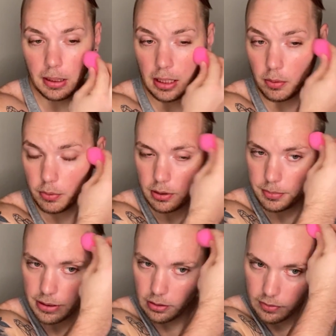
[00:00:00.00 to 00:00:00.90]
I don't want to
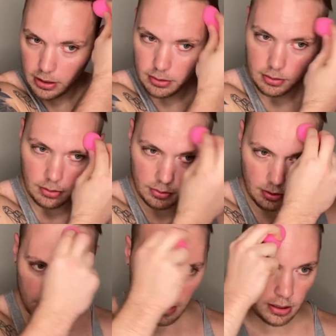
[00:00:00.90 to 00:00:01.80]
be on that
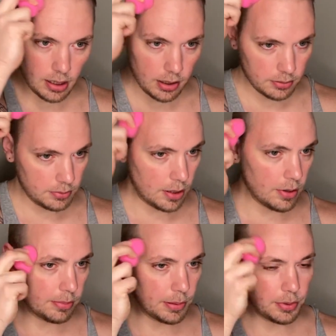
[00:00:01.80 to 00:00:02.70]
line. I'd
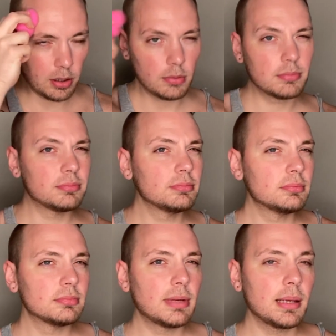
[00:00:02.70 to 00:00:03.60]
rather people go,
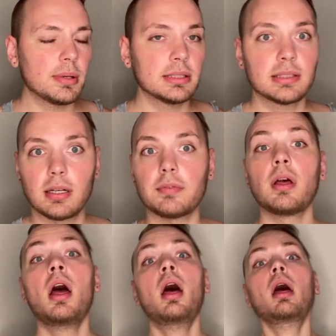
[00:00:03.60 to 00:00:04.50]
maybe, instead of,
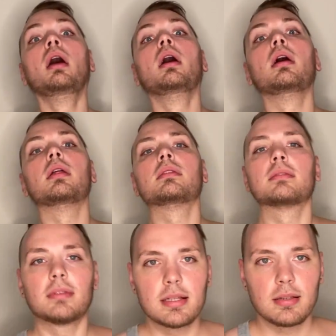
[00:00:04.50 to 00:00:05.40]

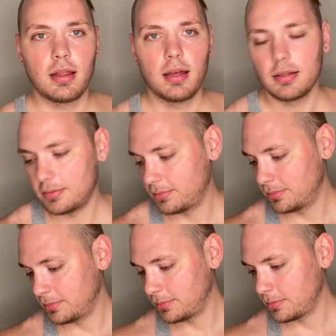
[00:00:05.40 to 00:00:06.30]
that's a lot.
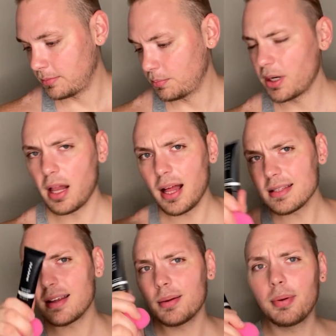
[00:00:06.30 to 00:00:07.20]
But a
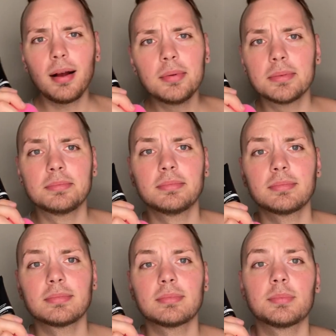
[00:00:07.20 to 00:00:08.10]
lot's not a problem,
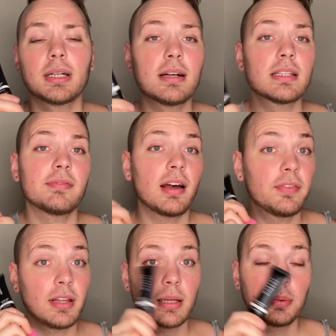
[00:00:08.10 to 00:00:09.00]
because if I
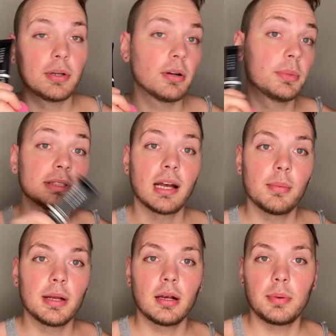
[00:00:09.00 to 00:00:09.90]
felt like putting on a bunch of
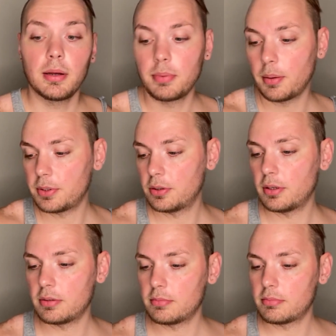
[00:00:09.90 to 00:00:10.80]
eye makeup, I would probably
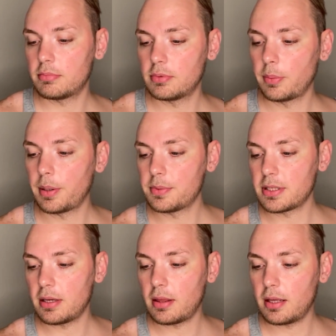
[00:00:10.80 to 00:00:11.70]
do it and nobody would
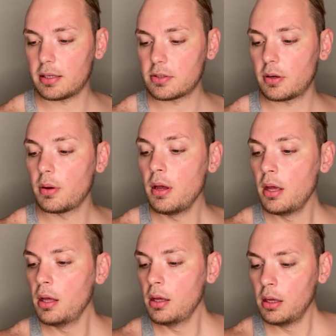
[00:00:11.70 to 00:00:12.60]
say a thing. So
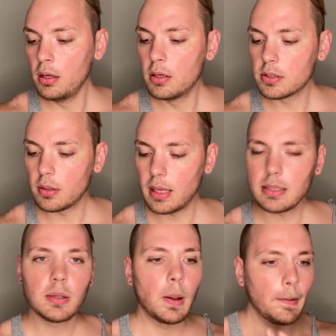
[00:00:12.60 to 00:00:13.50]

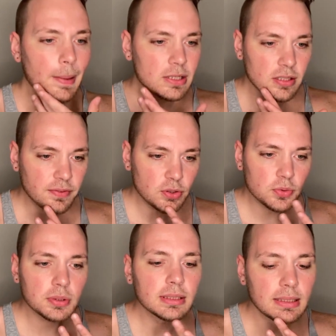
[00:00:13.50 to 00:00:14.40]
that's on. It actually
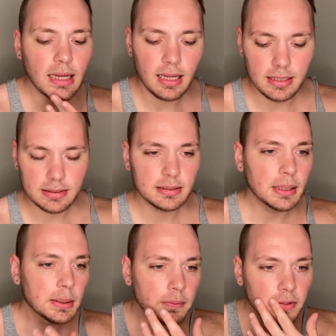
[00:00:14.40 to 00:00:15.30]
feels really nice.
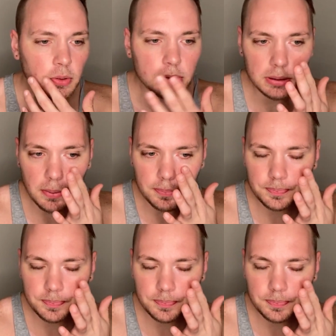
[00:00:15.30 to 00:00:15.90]
That feels,